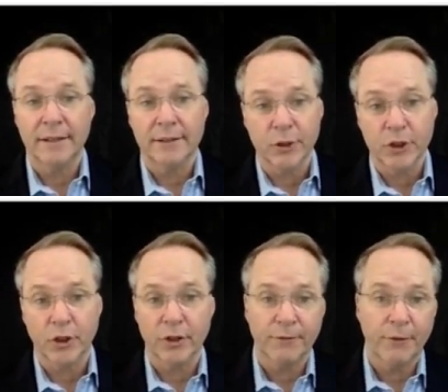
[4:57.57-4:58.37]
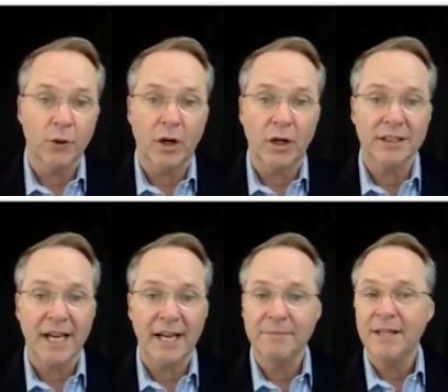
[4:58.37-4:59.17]
return phone call
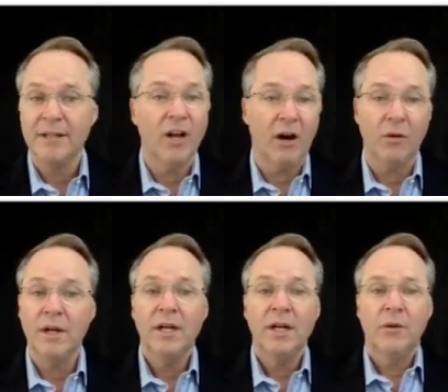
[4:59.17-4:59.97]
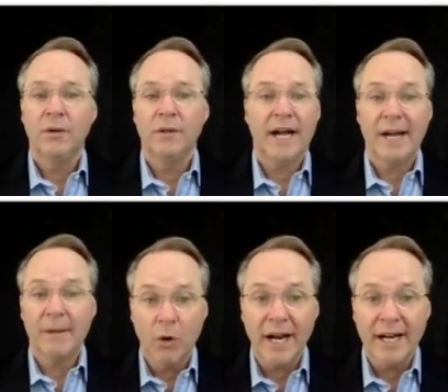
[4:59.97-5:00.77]
time. No,
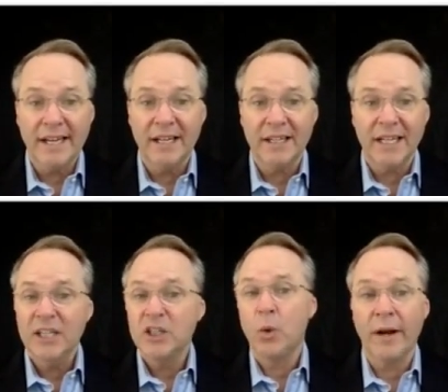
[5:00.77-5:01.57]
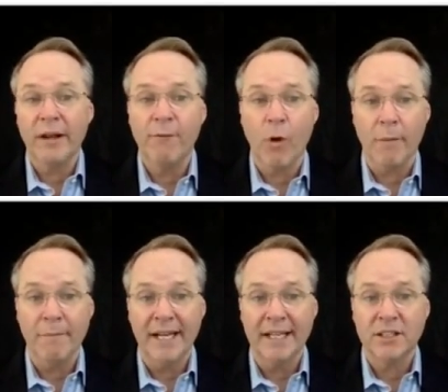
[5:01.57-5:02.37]
More ideally, 24
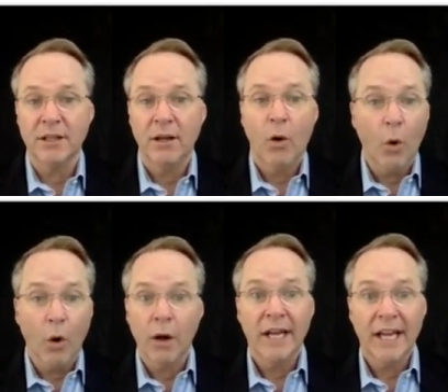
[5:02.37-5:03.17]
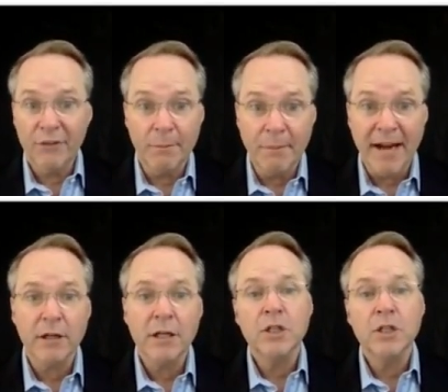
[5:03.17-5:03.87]
minutes, or even better,